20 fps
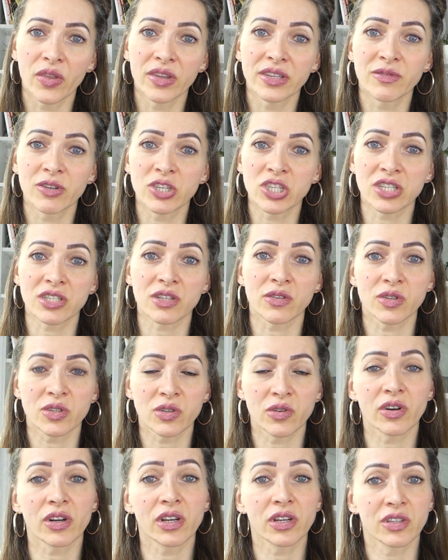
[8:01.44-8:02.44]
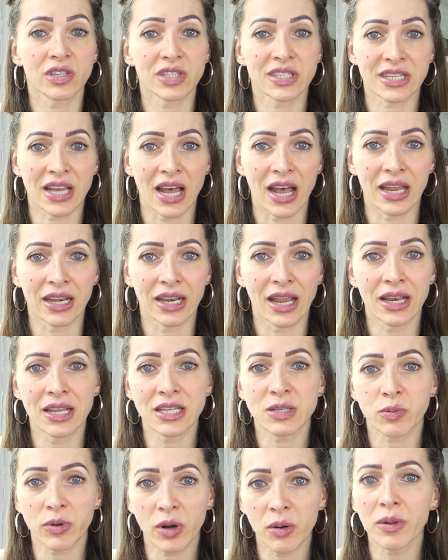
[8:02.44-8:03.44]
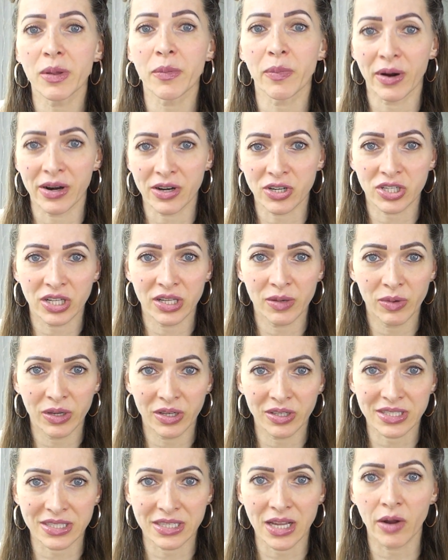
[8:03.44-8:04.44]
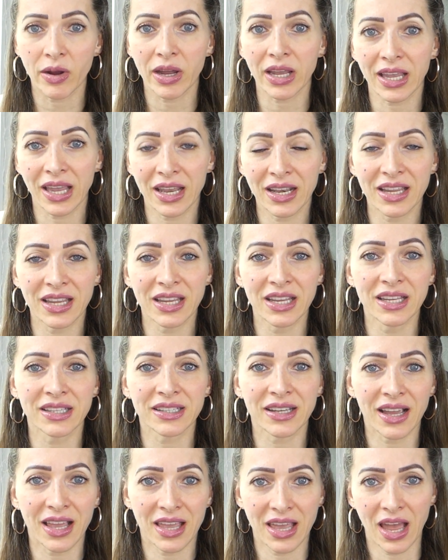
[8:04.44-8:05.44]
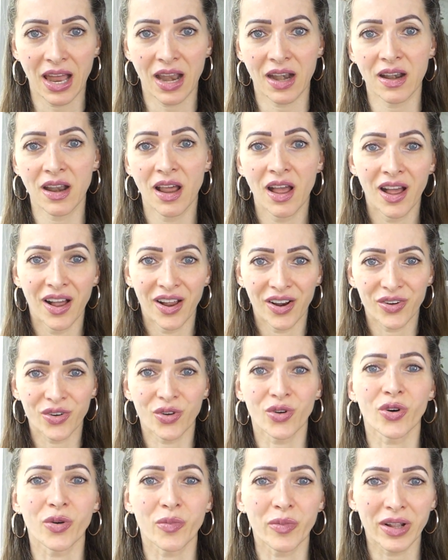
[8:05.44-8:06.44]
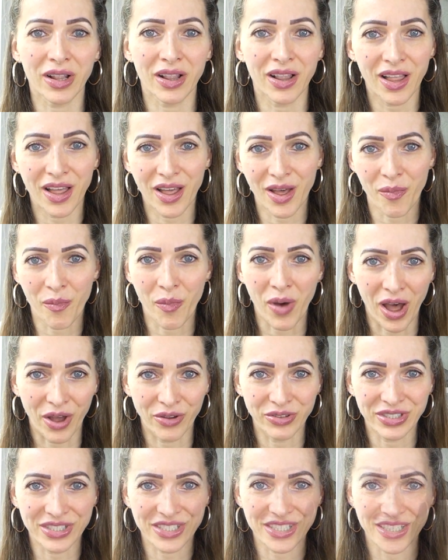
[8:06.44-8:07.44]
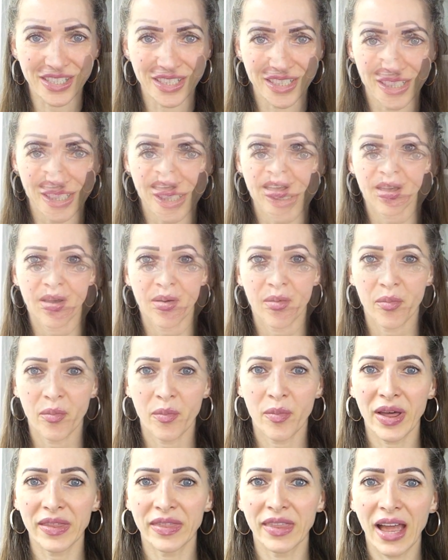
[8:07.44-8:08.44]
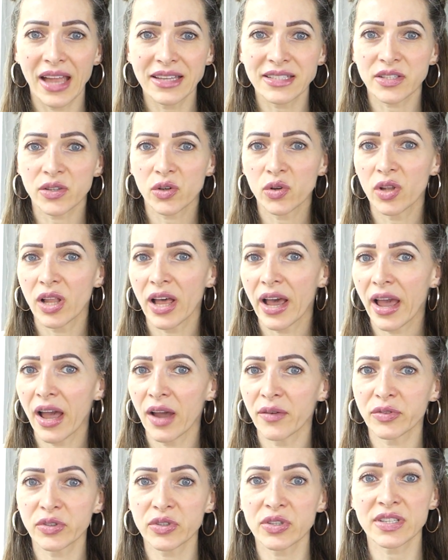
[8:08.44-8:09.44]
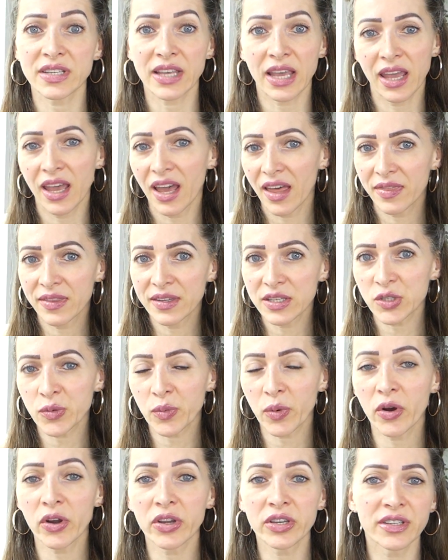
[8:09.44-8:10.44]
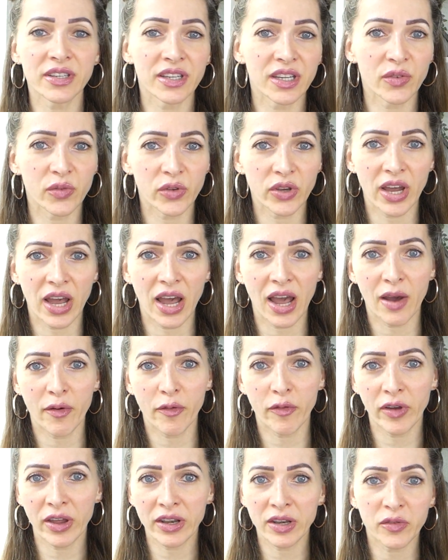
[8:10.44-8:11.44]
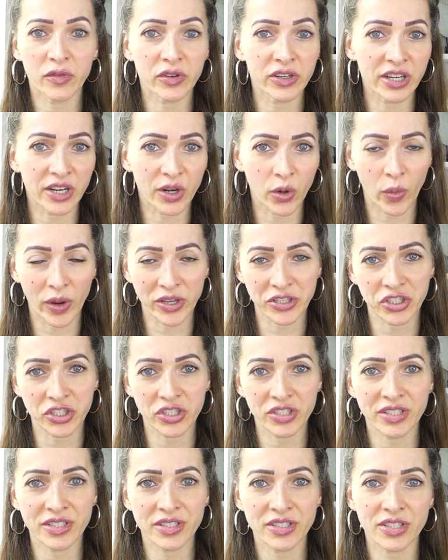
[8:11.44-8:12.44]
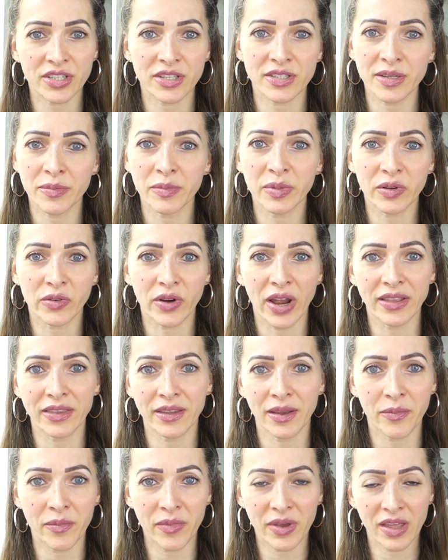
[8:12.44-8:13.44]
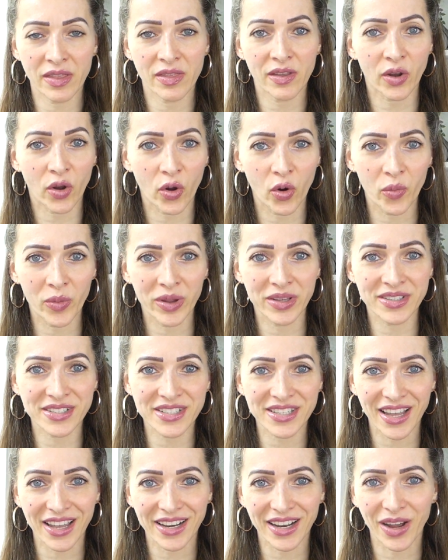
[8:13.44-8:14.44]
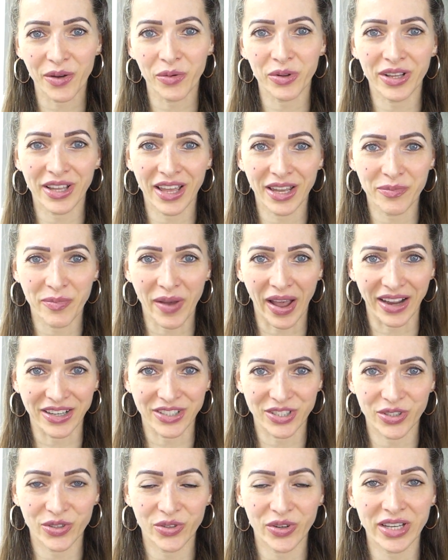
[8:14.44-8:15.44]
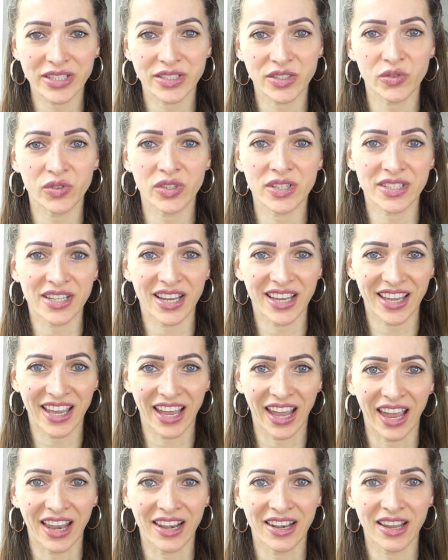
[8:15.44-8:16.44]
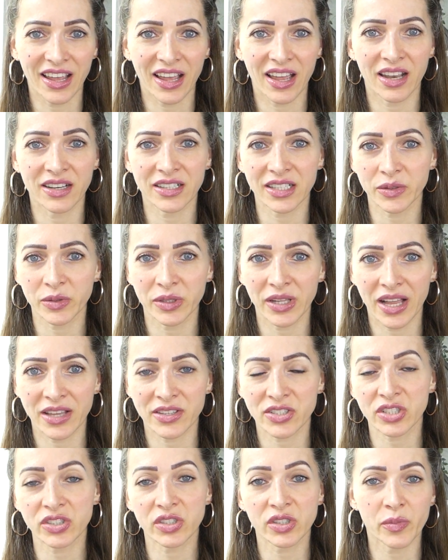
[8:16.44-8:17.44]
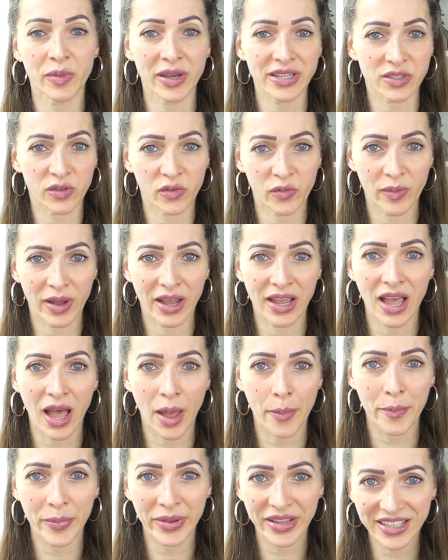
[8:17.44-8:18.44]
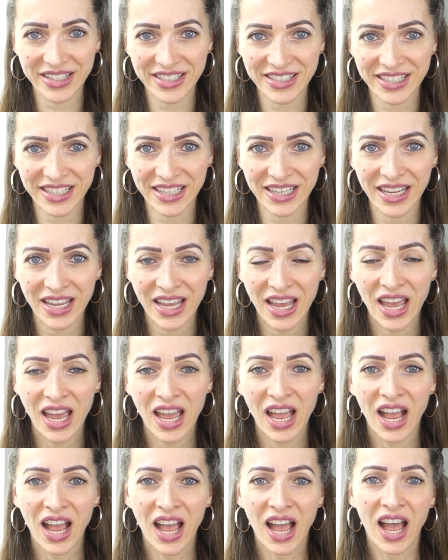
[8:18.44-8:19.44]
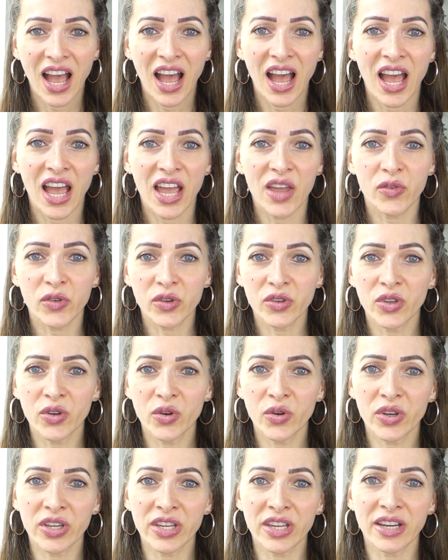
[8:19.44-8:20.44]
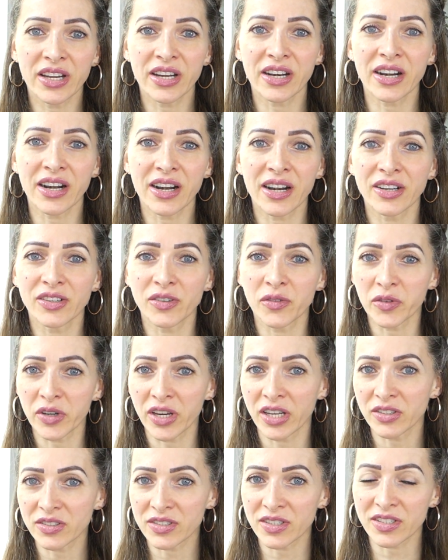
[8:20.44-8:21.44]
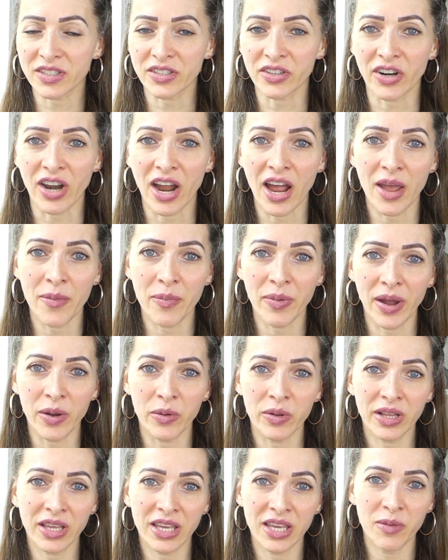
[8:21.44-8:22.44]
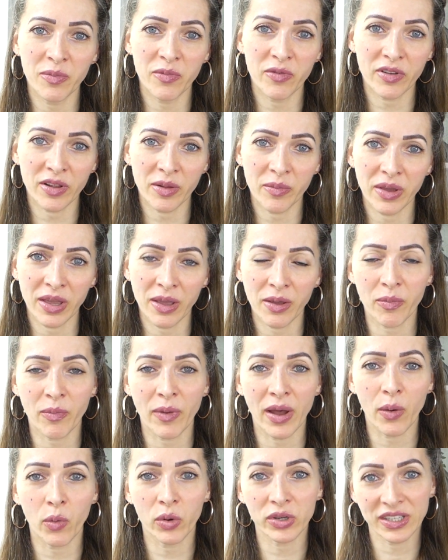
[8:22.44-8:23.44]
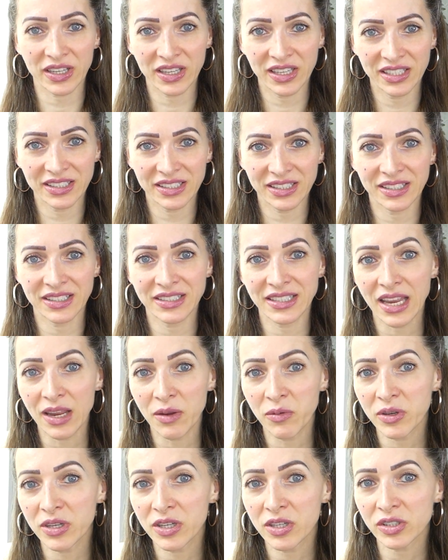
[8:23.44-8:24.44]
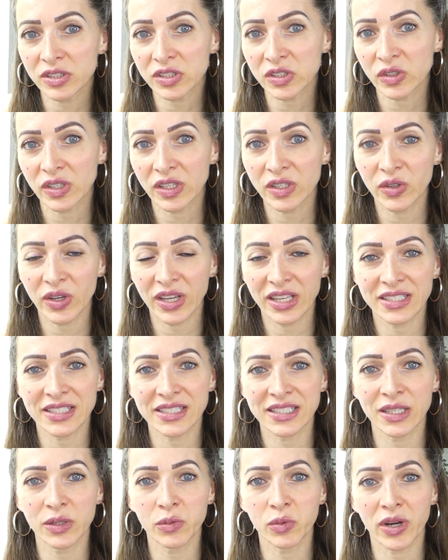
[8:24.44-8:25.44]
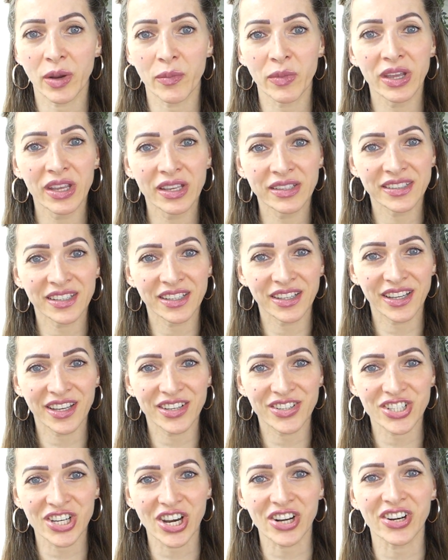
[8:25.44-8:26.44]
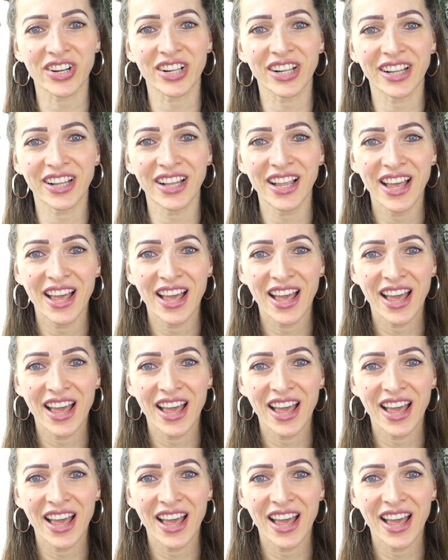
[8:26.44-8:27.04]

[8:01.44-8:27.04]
which is also a good sign. And it's probably partially because now I can eat again normal amounts. But that's all I have to say at this point. If you have any further questions, simply write them in the comments and I will get back to you as soon as I can and I will answer to the best of my ability. If you're new here, don't forget to subscribe. I will keep filming my what I eat in a day videos so that you can see what I'm eating in general.